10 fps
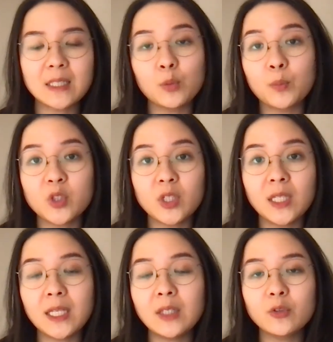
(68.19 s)
an
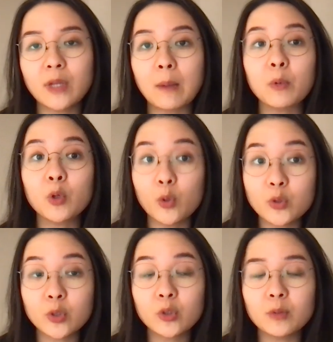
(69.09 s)
opportunity to get
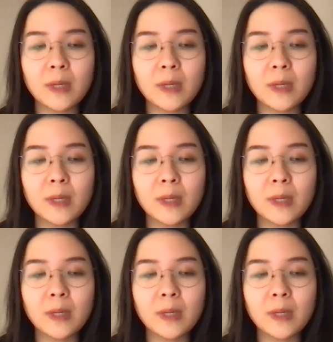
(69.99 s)
closer to